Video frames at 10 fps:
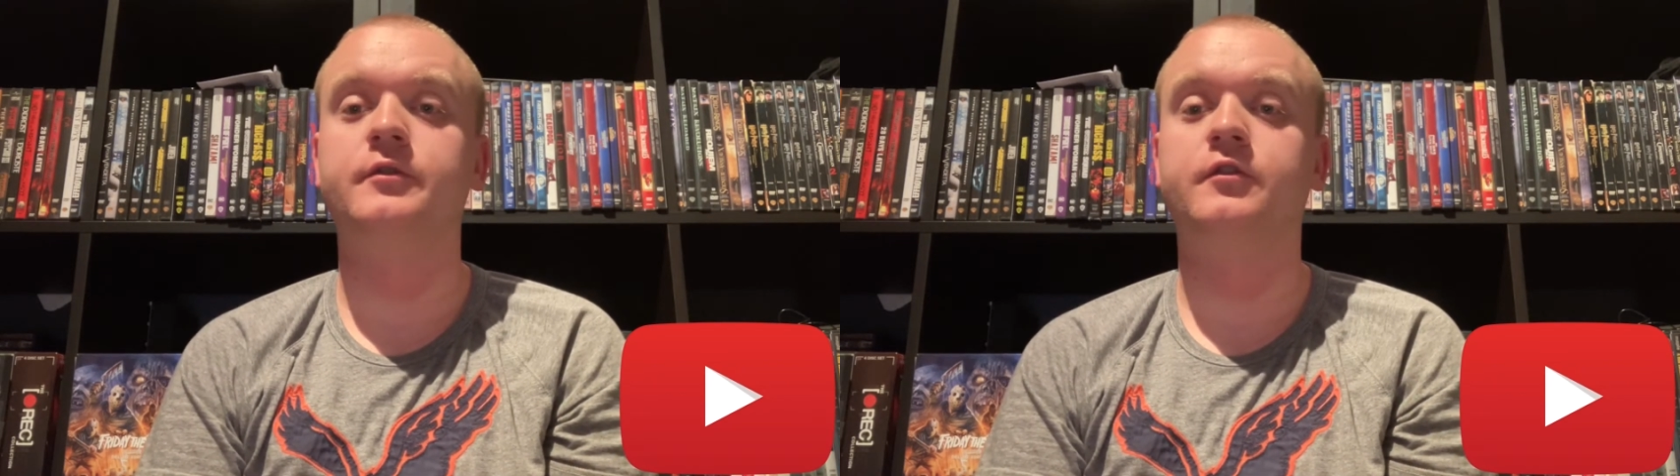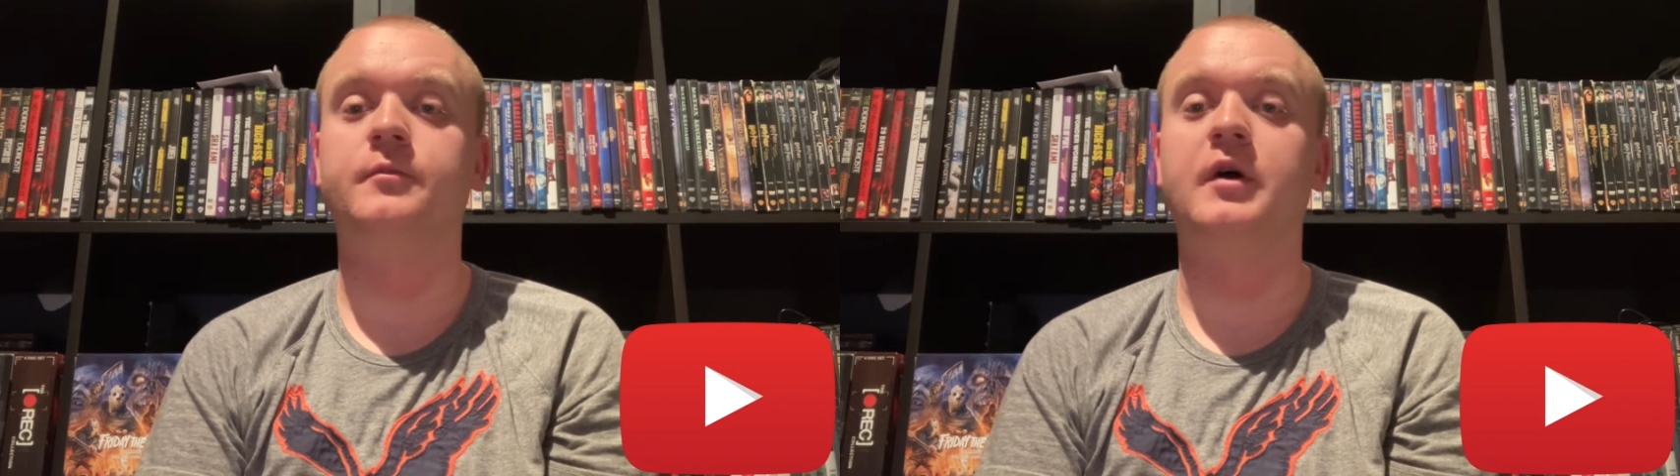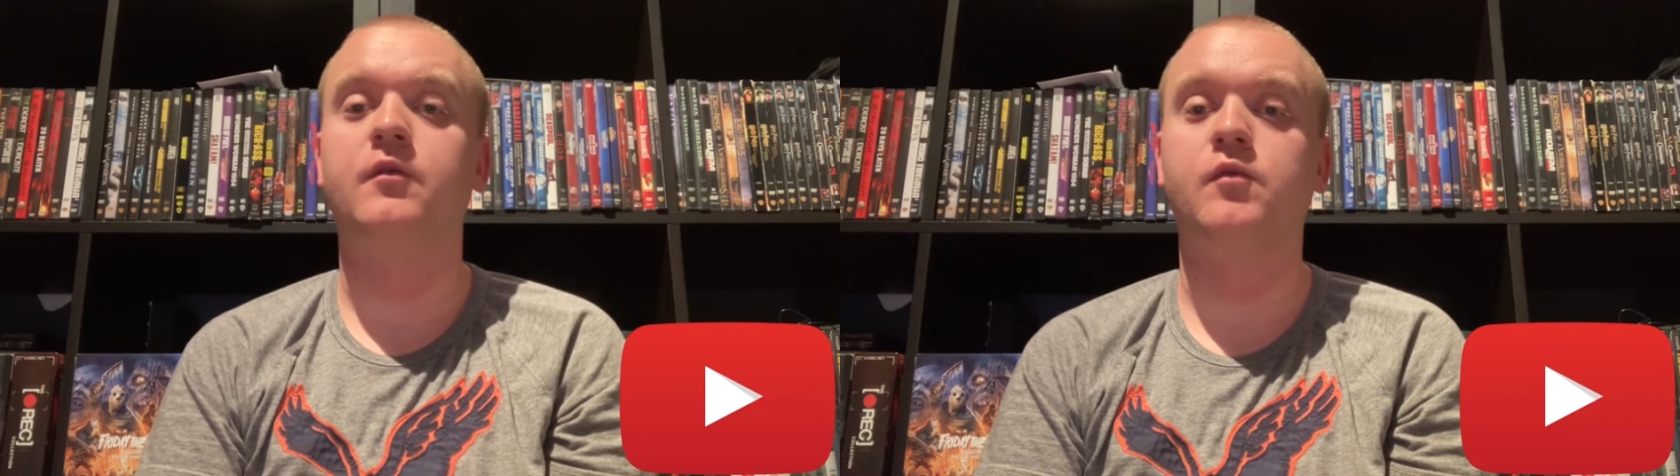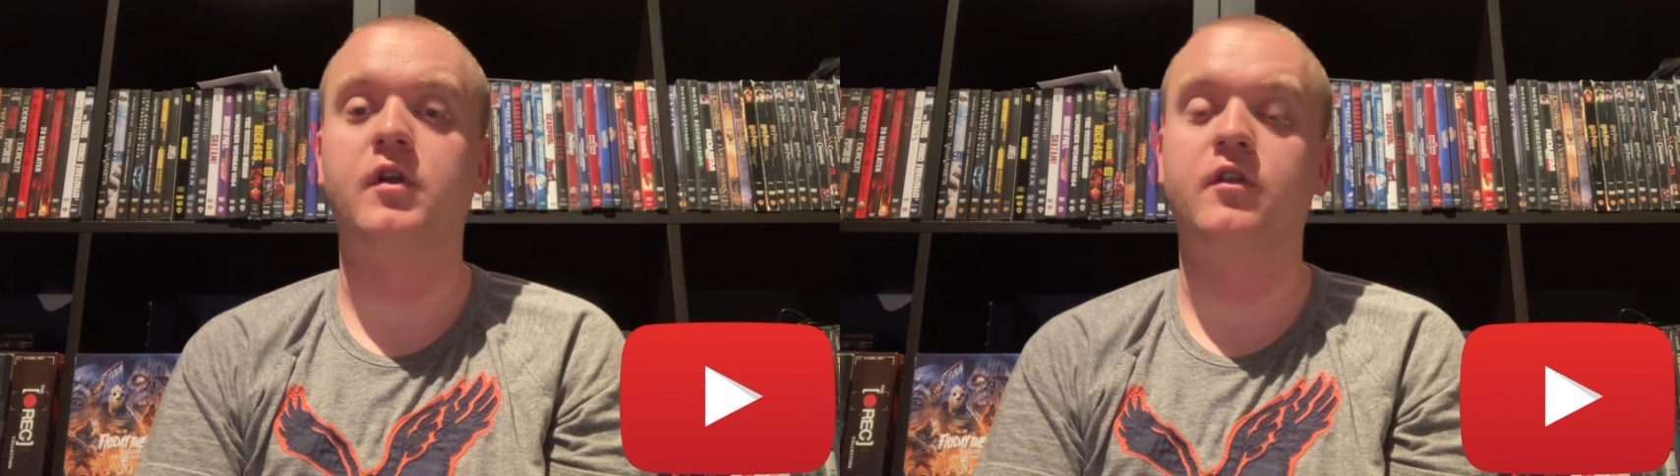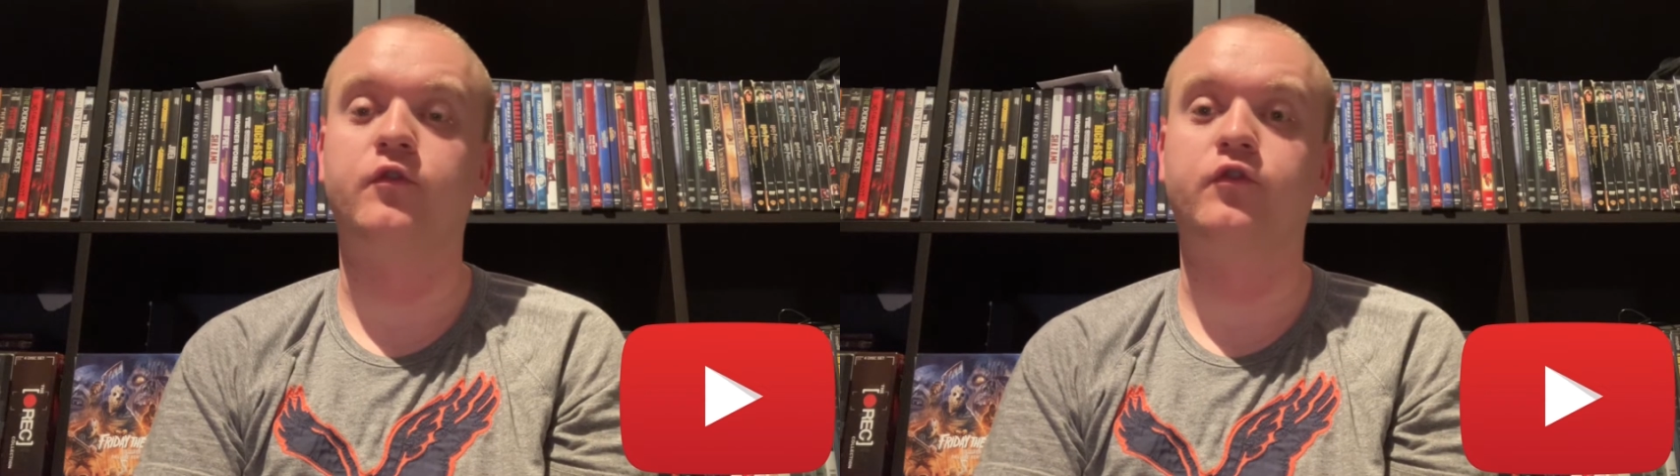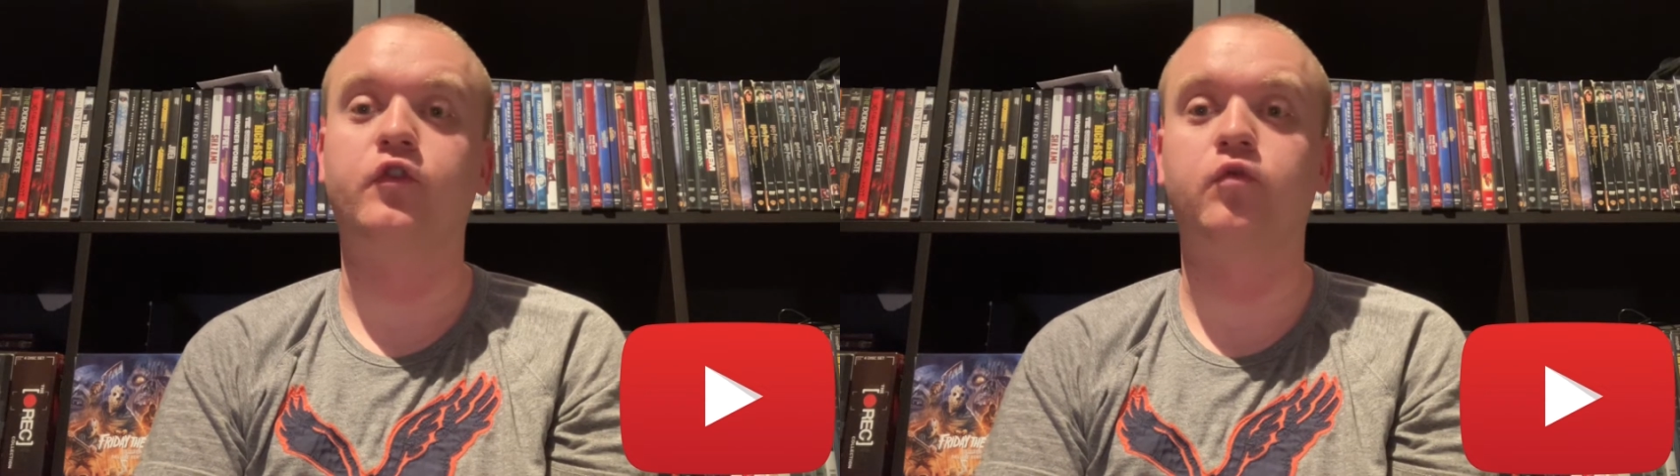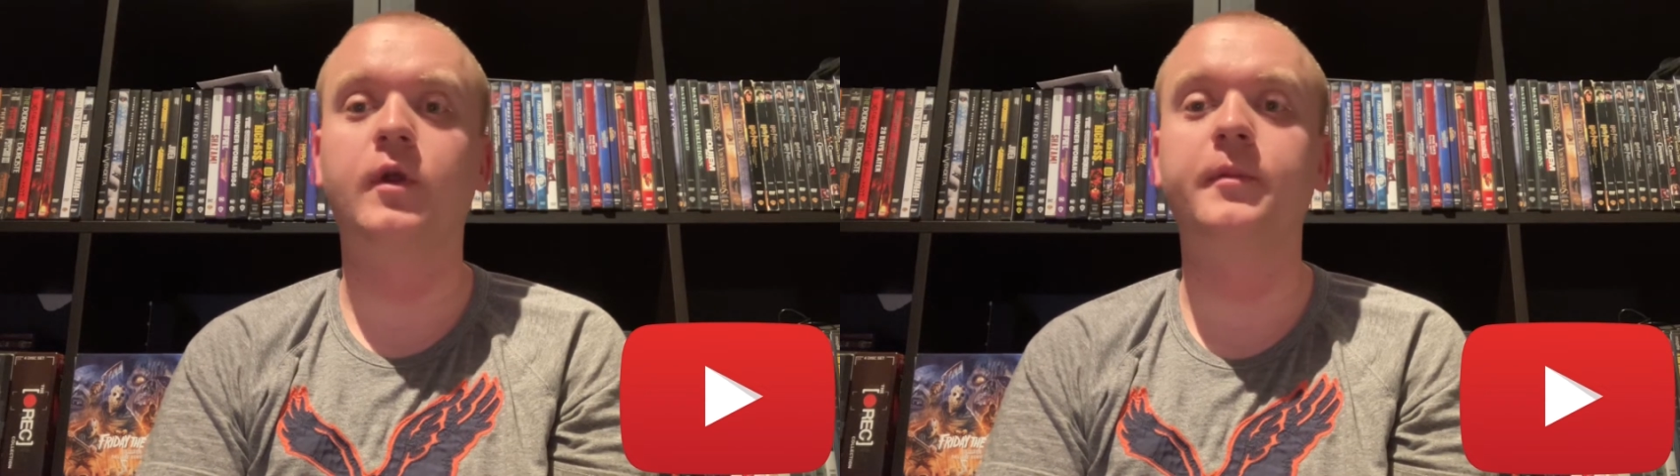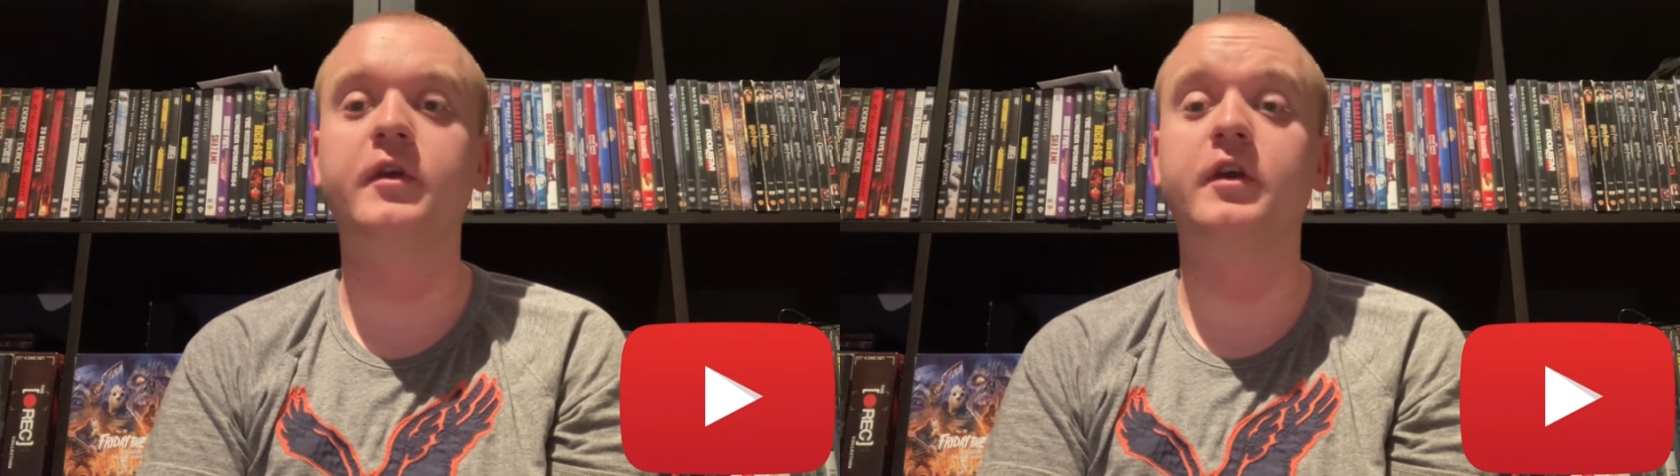It was about one of those
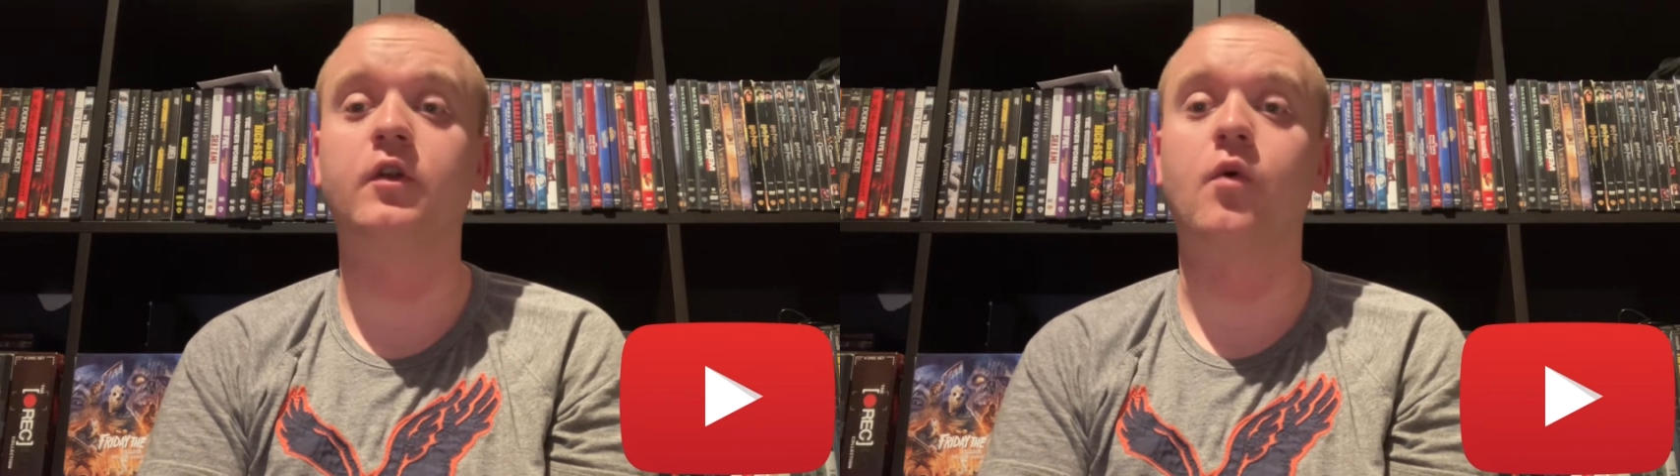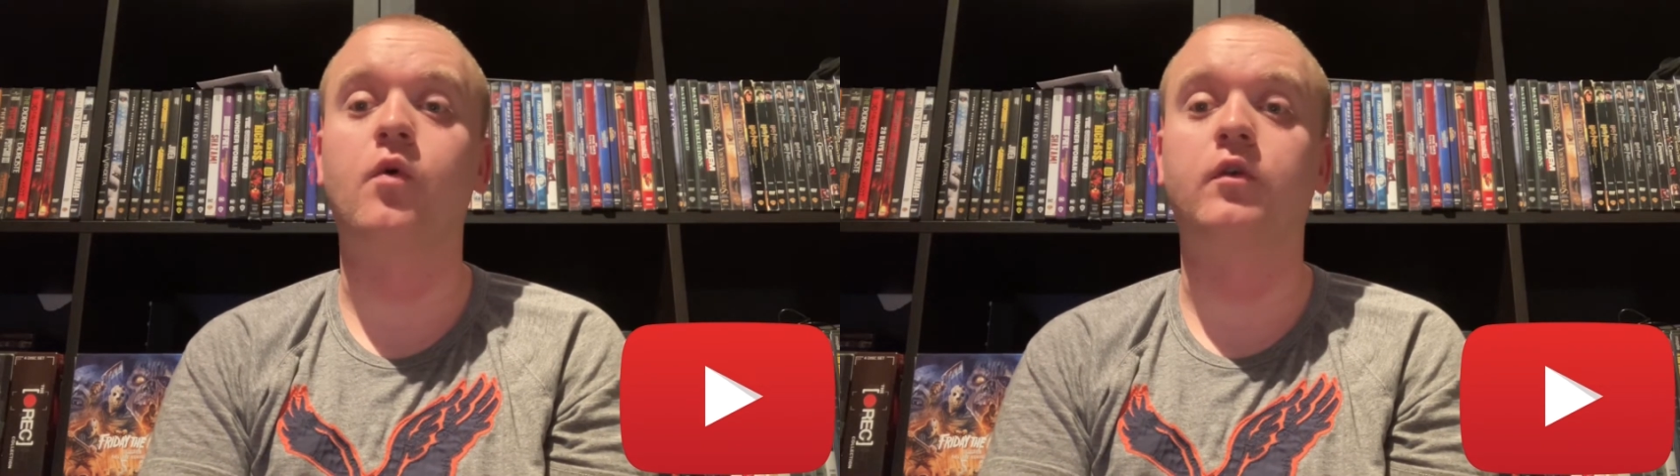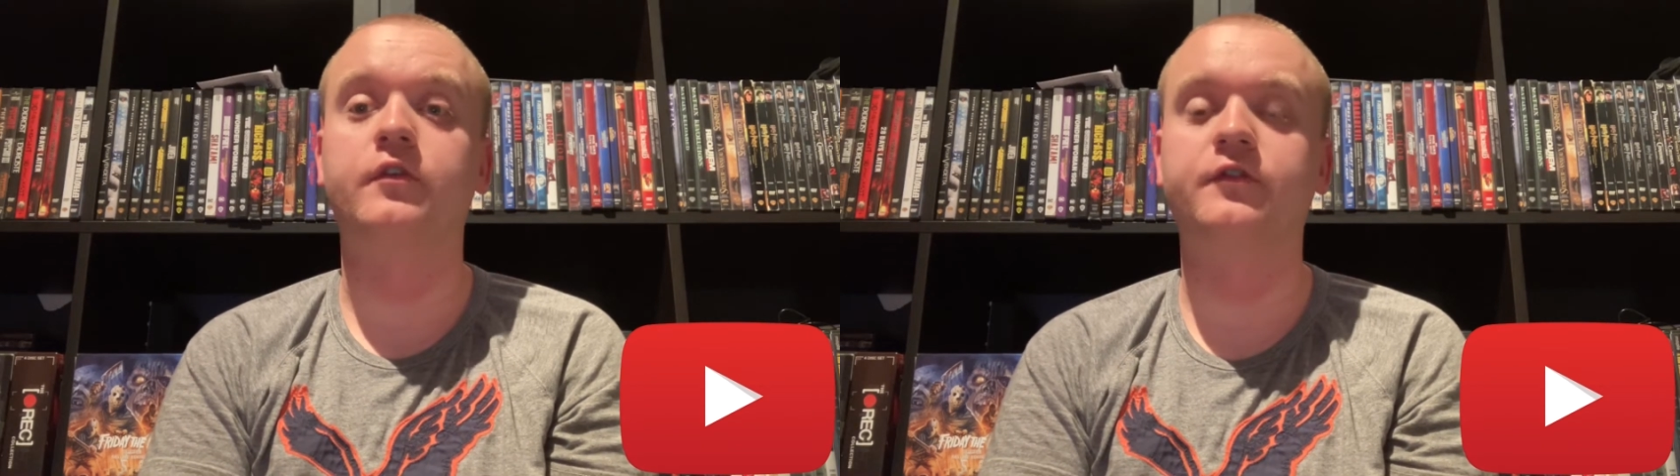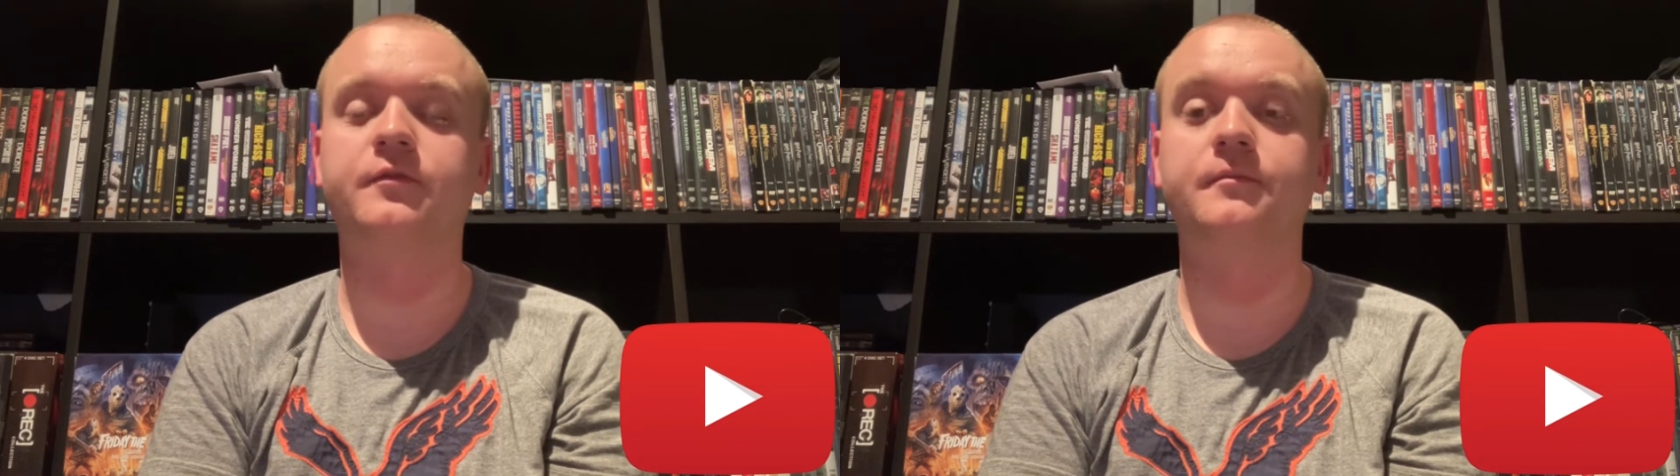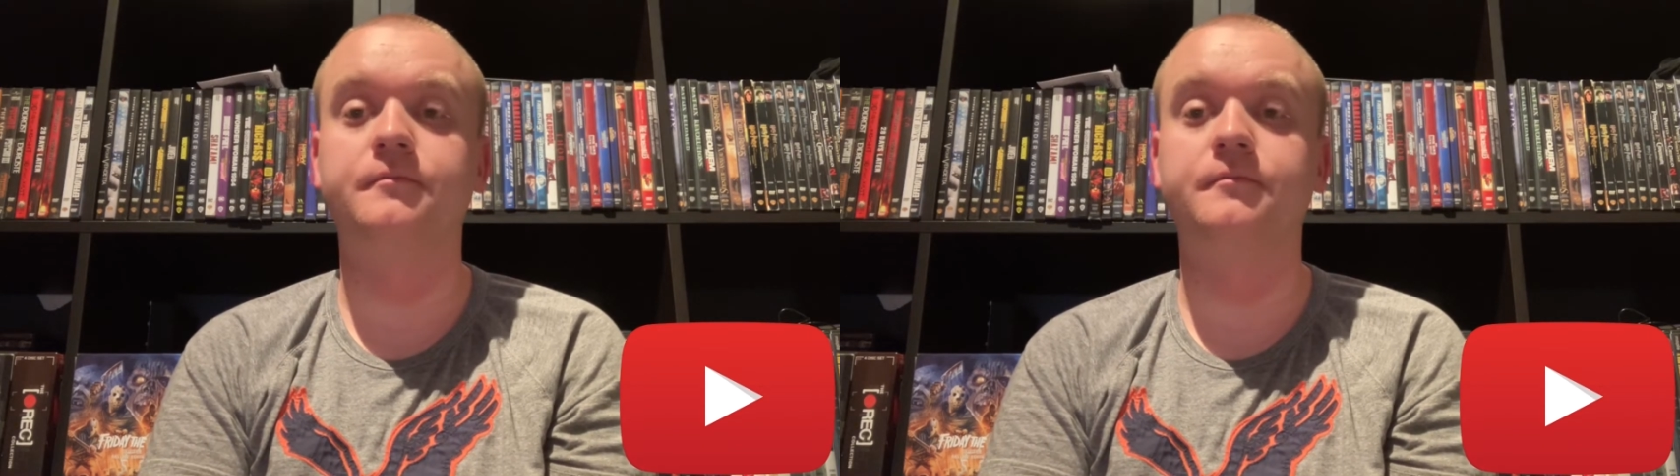creepy kid horrors.